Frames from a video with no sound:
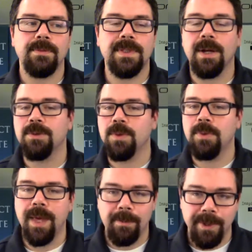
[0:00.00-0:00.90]
sell
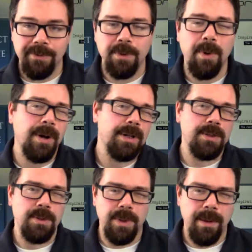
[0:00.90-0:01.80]
to them. You have to market
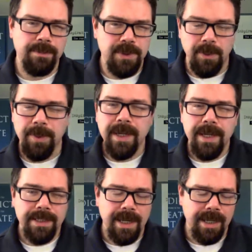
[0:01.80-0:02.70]
to them. So
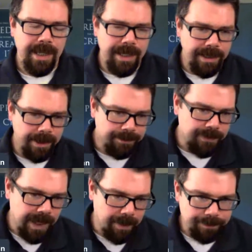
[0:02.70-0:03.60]
it's kind of the idea.
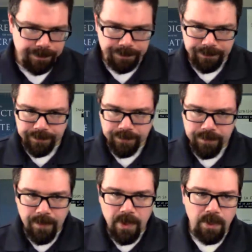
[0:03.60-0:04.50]
Now,
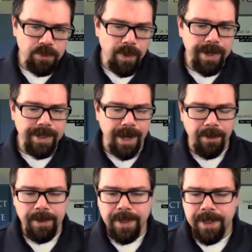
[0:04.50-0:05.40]
right
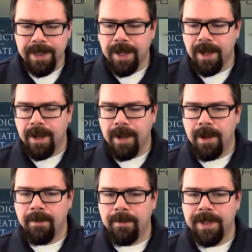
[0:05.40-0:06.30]
now,
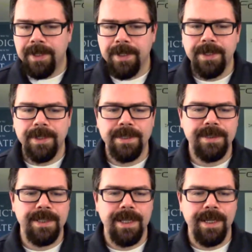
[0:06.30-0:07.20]
let's
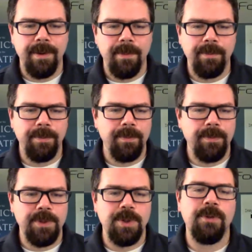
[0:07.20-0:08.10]
see.
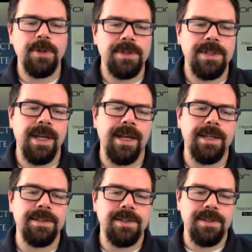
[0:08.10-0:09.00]
So the first
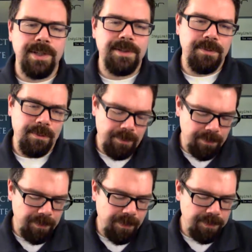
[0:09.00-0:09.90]
is this
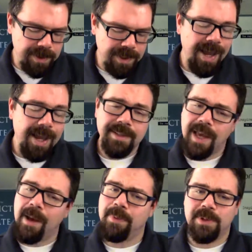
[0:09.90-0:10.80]
today's
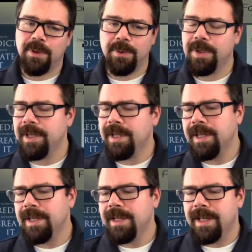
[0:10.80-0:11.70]
episode
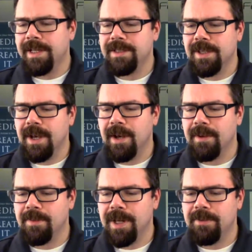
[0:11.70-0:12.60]
is
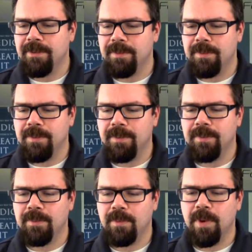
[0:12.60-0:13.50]
kind of
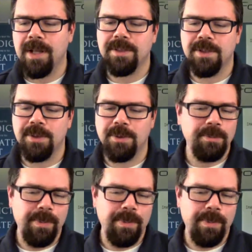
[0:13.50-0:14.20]
brought to you